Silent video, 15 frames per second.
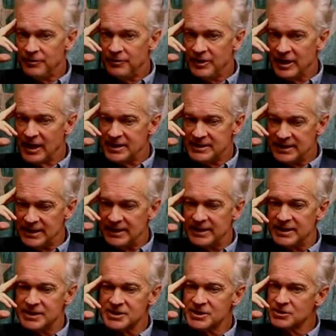the idea
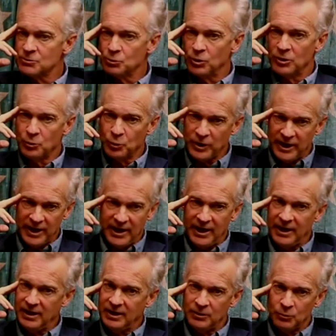is when
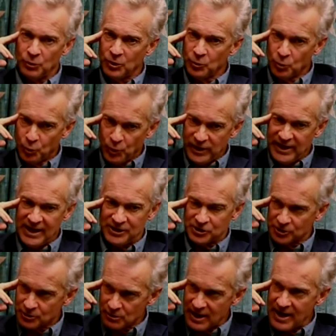we when we hit the
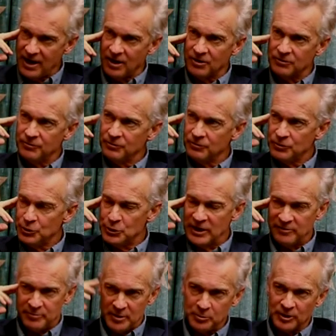ground, you
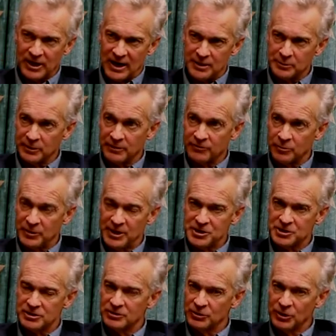have people gathering
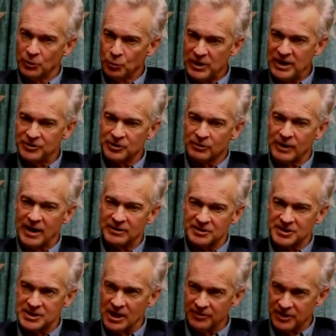information. You know, we hit the ground in
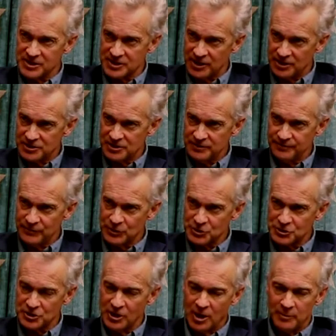Southeast Asia in the
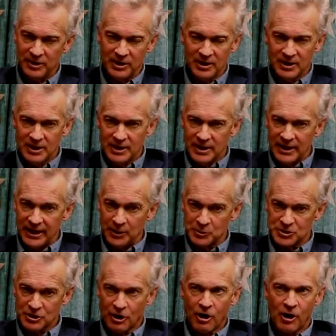tsunami and it
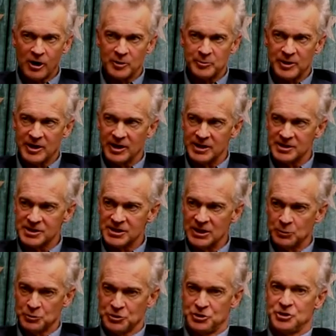was hard because
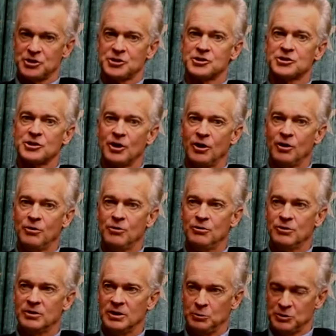it was just so
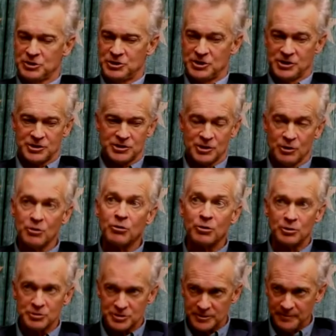it was just so
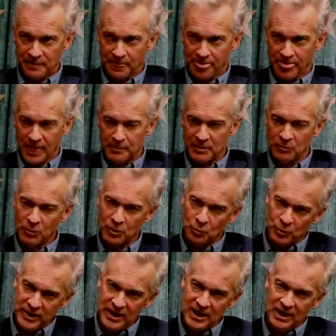gruesome. I mean, when
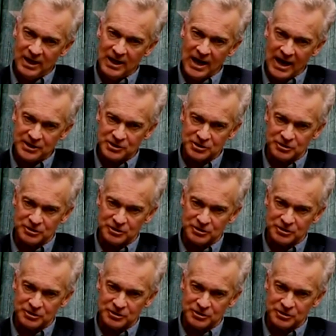we got